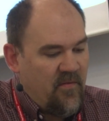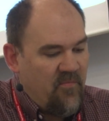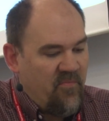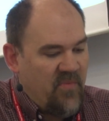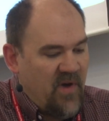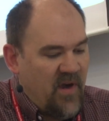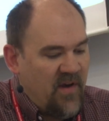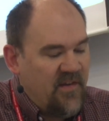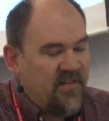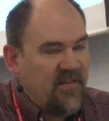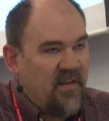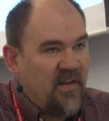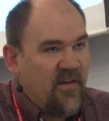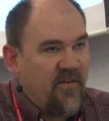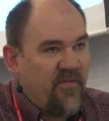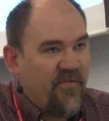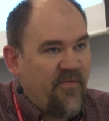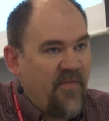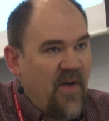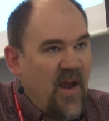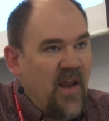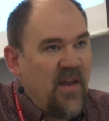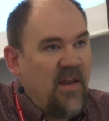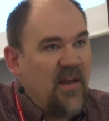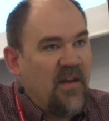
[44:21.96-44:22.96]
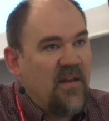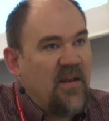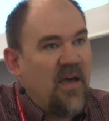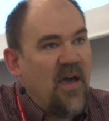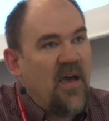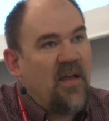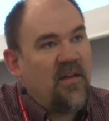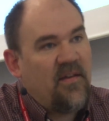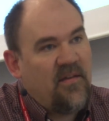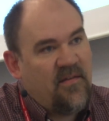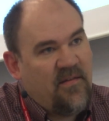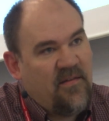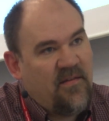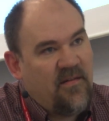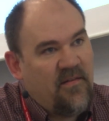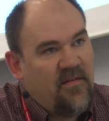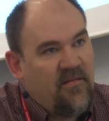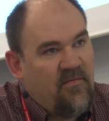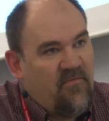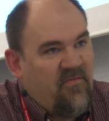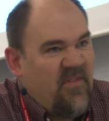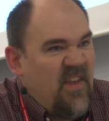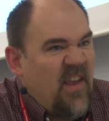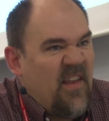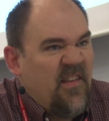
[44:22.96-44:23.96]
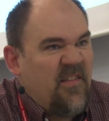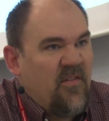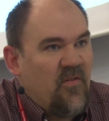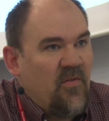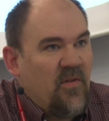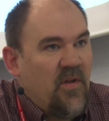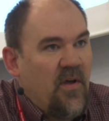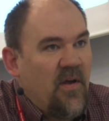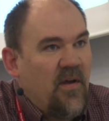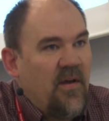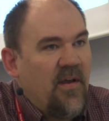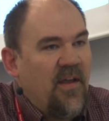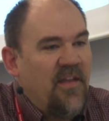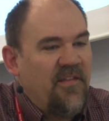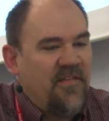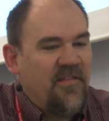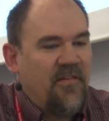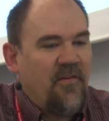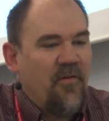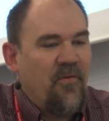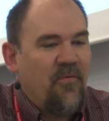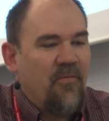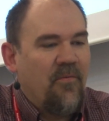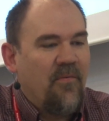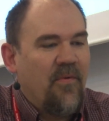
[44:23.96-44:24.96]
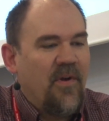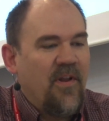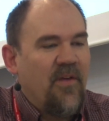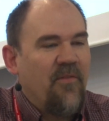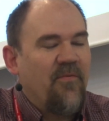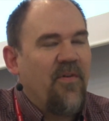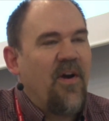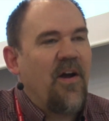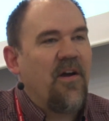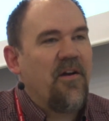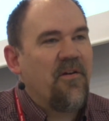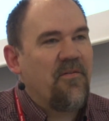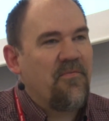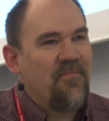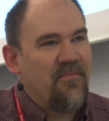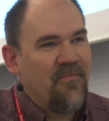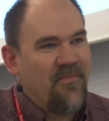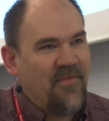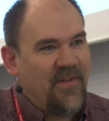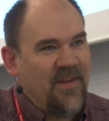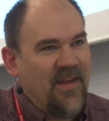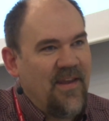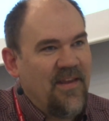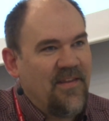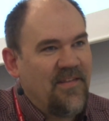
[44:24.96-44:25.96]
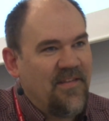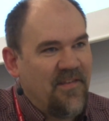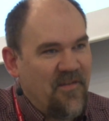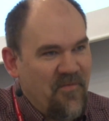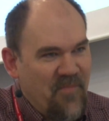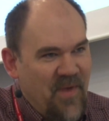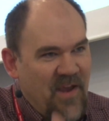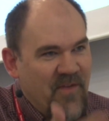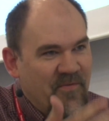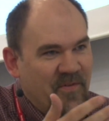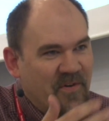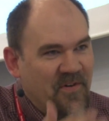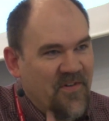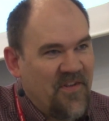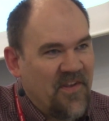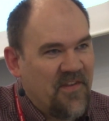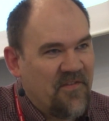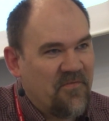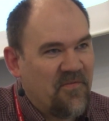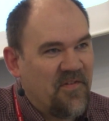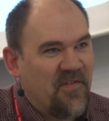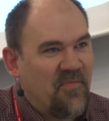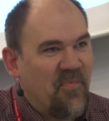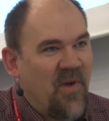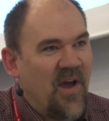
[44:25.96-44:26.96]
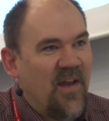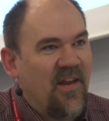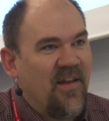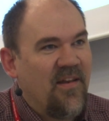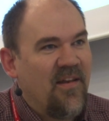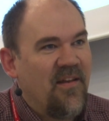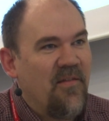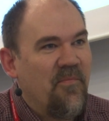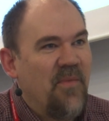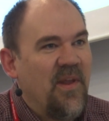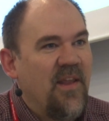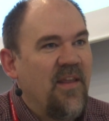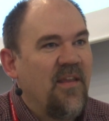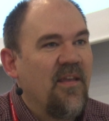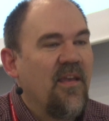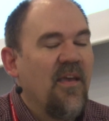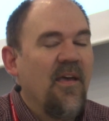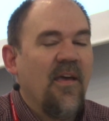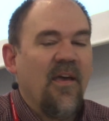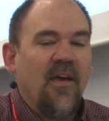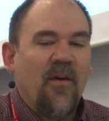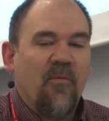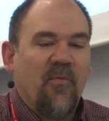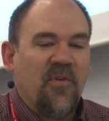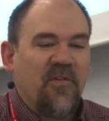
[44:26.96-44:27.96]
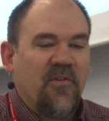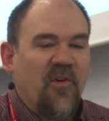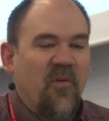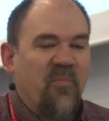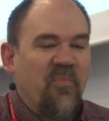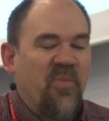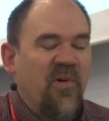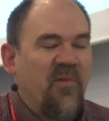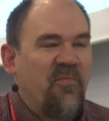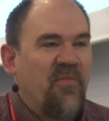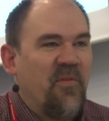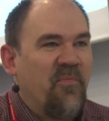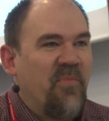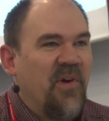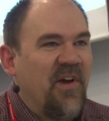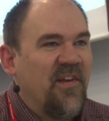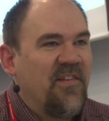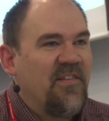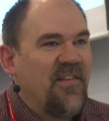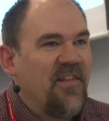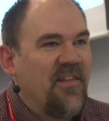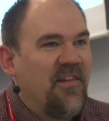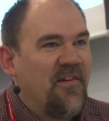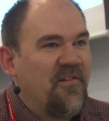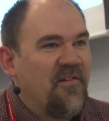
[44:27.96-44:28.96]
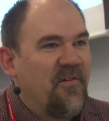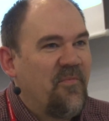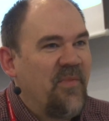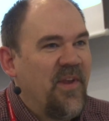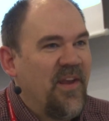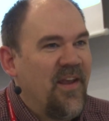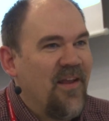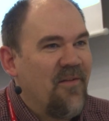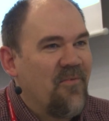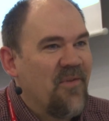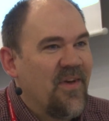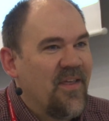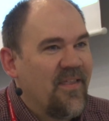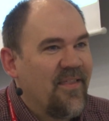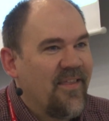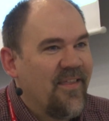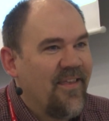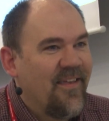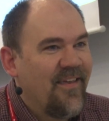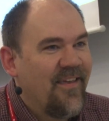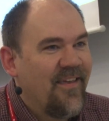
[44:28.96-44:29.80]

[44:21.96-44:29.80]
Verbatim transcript: bugs that you're finding not to take so long? And so one of our leads, you may have heard this, responded to the meeting, well, don't put the bugs in there to begin with,